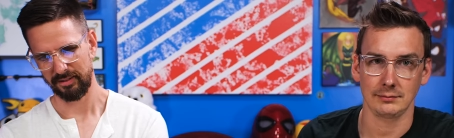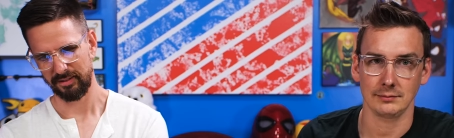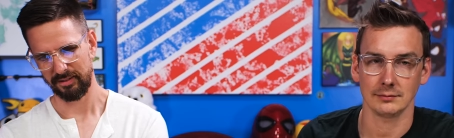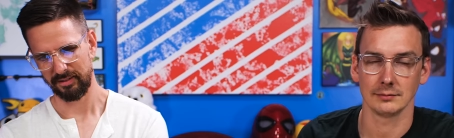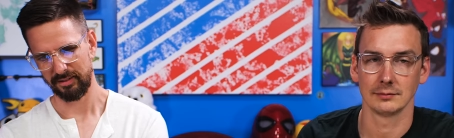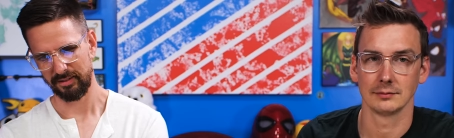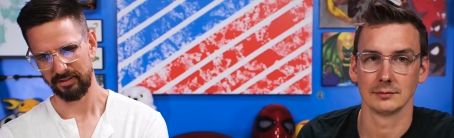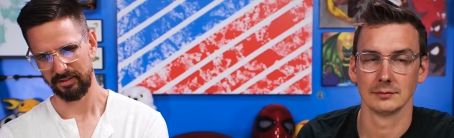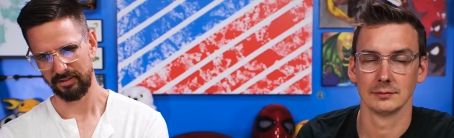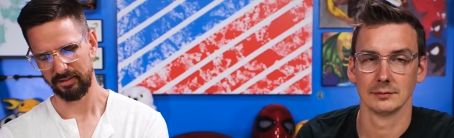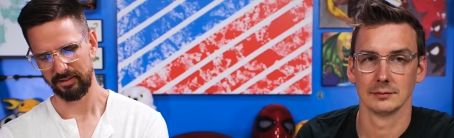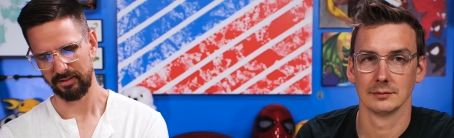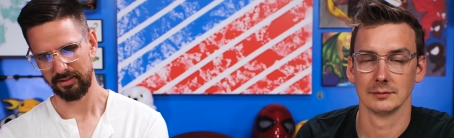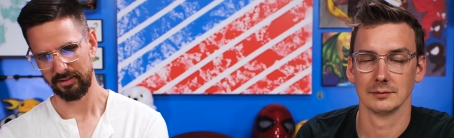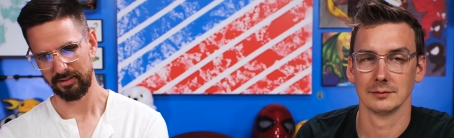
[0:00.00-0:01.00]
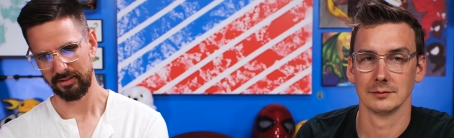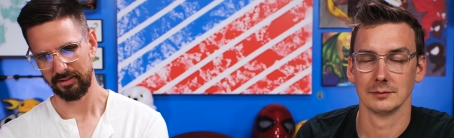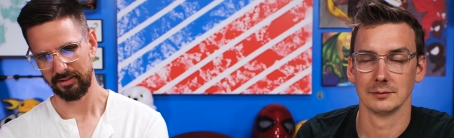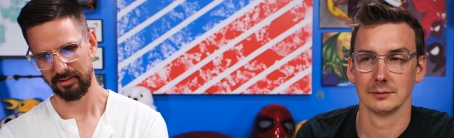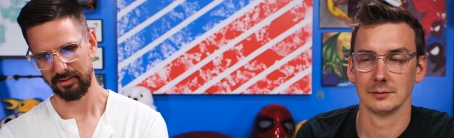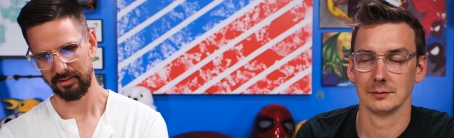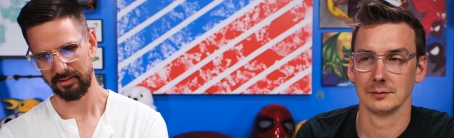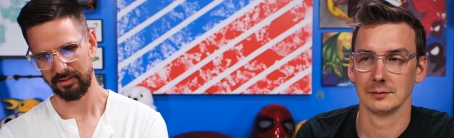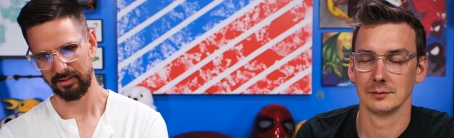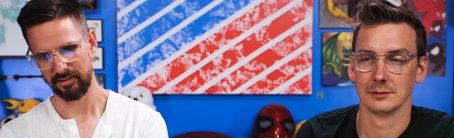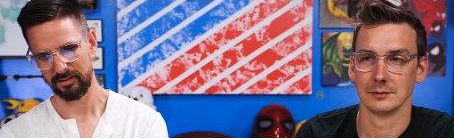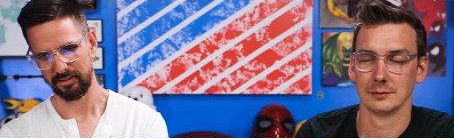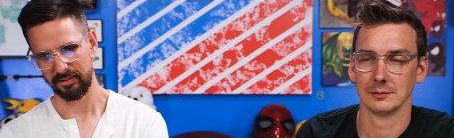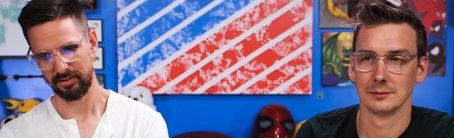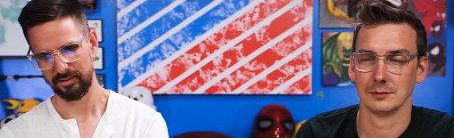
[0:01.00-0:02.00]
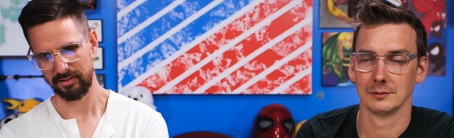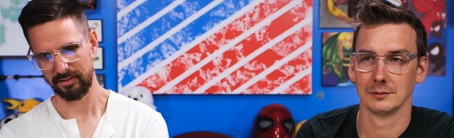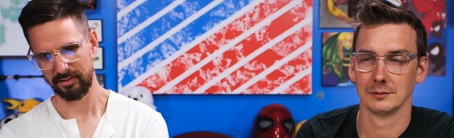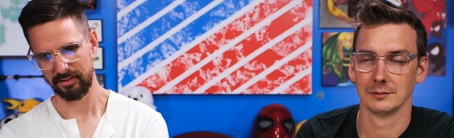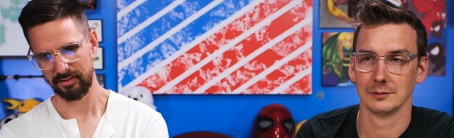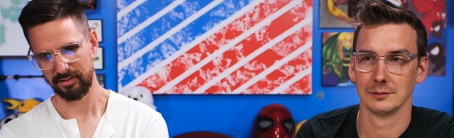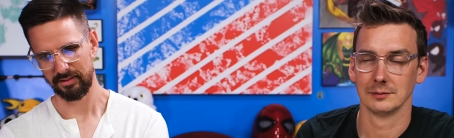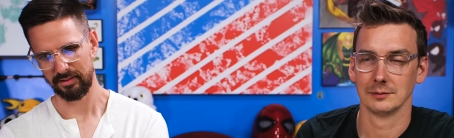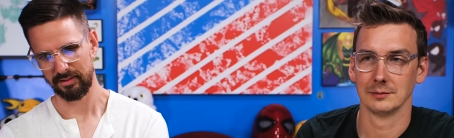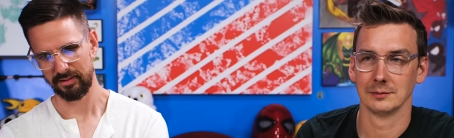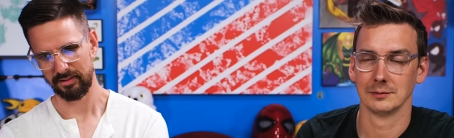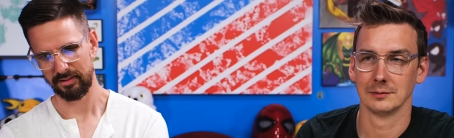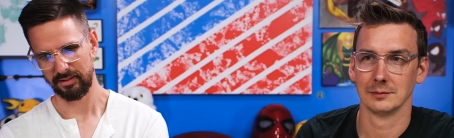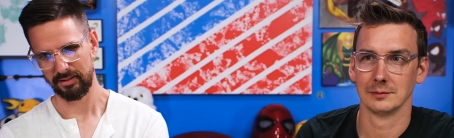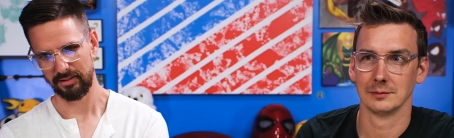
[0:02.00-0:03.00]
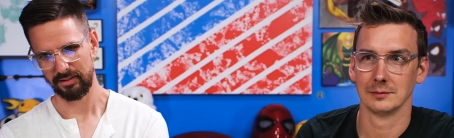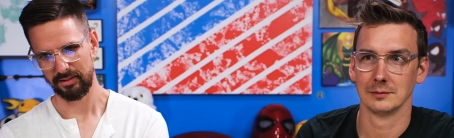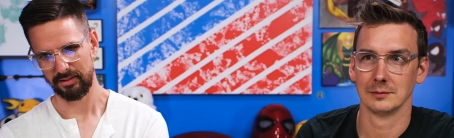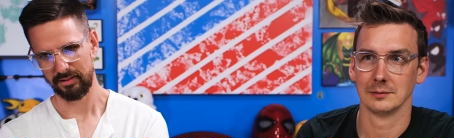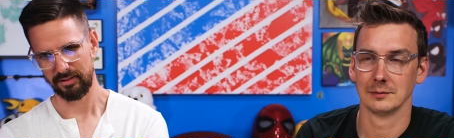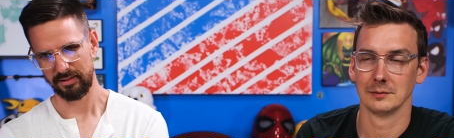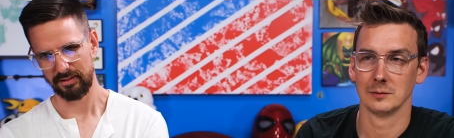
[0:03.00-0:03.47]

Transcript: (no one is talking)